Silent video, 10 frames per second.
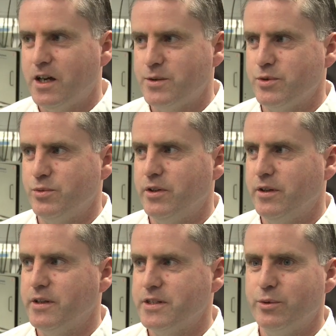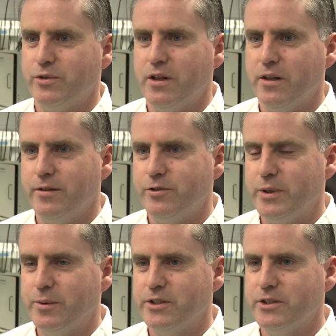I suppose one of the things I would love to
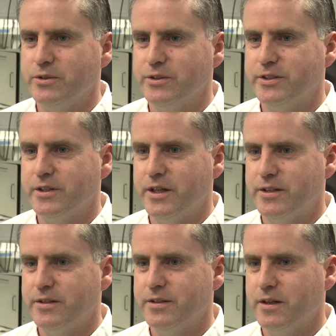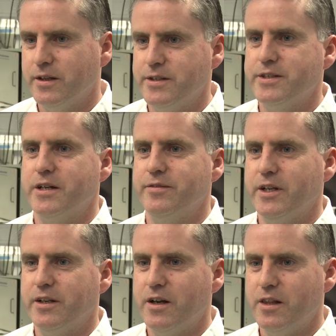be able to do is to get this kind of
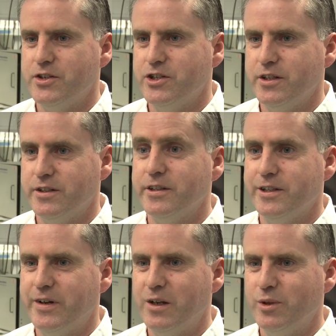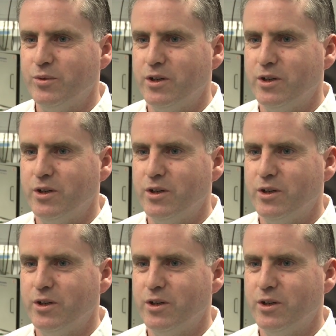technology into the developing